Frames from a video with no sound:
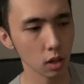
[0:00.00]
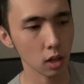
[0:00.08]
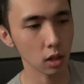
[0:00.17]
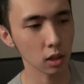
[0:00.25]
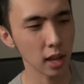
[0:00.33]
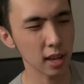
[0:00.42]

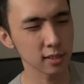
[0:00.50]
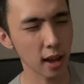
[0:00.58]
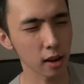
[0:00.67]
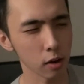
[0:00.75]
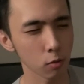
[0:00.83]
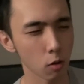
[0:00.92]
laying
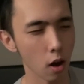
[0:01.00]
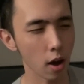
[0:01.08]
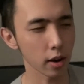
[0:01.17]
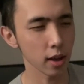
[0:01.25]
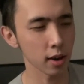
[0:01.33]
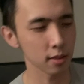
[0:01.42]
down and
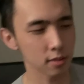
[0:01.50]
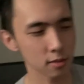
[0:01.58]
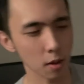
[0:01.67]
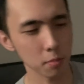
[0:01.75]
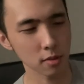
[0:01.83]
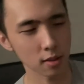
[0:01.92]
rot. And in
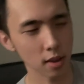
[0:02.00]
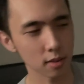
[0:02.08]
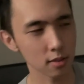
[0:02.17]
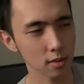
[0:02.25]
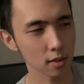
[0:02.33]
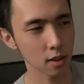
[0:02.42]
some
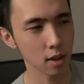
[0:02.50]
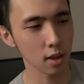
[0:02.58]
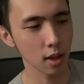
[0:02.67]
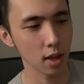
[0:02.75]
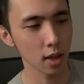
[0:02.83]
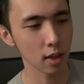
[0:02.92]
sense,
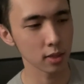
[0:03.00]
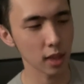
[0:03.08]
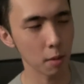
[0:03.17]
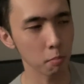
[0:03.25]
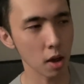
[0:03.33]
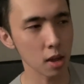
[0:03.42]
that
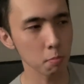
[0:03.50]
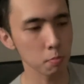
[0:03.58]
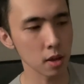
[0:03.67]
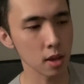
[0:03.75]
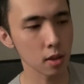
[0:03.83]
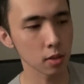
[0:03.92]
might
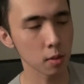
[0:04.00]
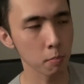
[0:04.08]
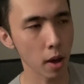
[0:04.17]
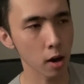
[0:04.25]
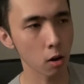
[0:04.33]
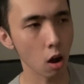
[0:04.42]
be the
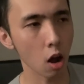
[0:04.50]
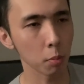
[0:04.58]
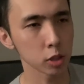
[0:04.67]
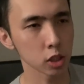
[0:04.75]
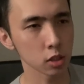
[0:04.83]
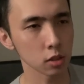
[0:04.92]
better
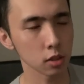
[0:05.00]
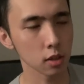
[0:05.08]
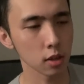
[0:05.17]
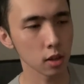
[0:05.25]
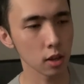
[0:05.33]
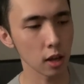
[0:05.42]
option
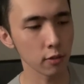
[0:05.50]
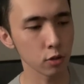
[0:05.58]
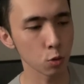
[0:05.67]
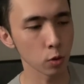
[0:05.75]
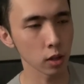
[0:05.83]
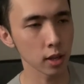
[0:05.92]
if you
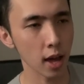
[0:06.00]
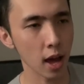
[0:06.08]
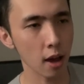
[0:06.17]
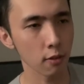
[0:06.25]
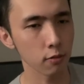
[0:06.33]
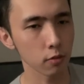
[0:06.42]
really
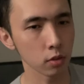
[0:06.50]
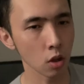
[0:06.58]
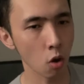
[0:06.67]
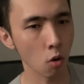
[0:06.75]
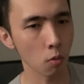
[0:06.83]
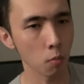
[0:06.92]
have
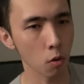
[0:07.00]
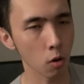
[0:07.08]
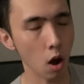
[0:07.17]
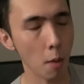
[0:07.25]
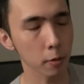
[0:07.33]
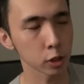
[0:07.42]
no more
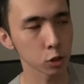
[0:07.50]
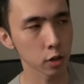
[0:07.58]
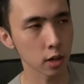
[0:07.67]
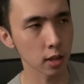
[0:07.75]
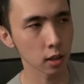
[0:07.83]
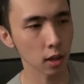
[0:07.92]

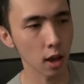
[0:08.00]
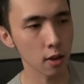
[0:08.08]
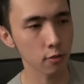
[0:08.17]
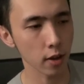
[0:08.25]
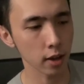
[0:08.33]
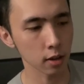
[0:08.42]
opportunity in
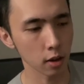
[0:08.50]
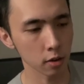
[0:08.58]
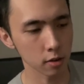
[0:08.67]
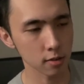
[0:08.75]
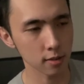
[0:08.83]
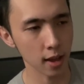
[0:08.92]
life. I could
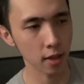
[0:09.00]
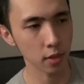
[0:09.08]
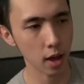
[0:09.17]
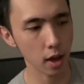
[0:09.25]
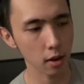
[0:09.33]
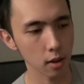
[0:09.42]
understand
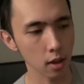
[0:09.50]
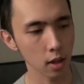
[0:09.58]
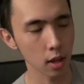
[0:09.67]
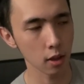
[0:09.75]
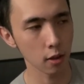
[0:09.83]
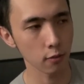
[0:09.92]
that,
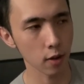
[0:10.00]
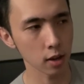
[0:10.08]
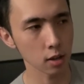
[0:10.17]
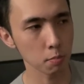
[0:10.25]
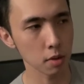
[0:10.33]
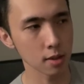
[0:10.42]

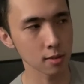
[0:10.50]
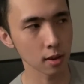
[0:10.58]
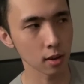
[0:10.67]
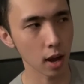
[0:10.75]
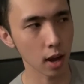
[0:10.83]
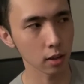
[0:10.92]
finding peace in
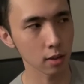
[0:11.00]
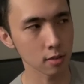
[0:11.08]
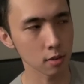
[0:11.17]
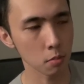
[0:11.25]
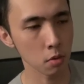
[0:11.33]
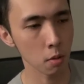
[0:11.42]

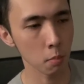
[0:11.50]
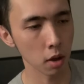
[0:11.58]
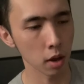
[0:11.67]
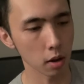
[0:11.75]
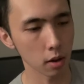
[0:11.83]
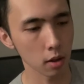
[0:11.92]
nihilism.
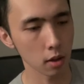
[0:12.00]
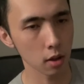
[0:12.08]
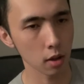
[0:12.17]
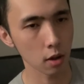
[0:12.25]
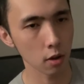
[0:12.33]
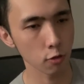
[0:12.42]
But
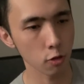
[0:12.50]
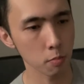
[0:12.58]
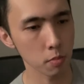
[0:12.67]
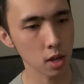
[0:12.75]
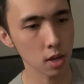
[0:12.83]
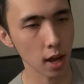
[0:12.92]
for
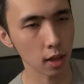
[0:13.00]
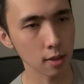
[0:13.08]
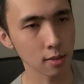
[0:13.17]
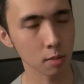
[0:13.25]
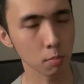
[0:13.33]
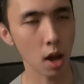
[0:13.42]
me, at
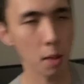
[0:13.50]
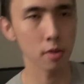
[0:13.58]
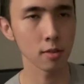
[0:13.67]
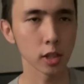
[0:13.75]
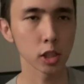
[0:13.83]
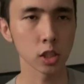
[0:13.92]
least in my
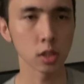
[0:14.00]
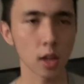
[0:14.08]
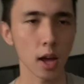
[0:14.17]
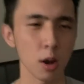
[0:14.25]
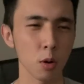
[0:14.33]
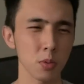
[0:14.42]
position,
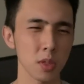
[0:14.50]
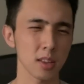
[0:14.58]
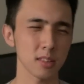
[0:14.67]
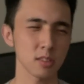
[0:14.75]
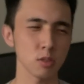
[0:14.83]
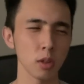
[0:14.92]
I don't think
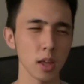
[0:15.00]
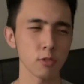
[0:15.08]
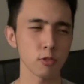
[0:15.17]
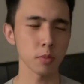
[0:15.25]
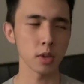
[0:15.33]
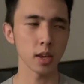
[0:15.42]
it's too late
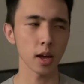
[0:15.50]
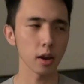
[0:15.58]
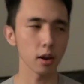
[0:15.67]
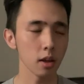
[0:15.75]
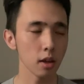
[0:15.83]
for me yet.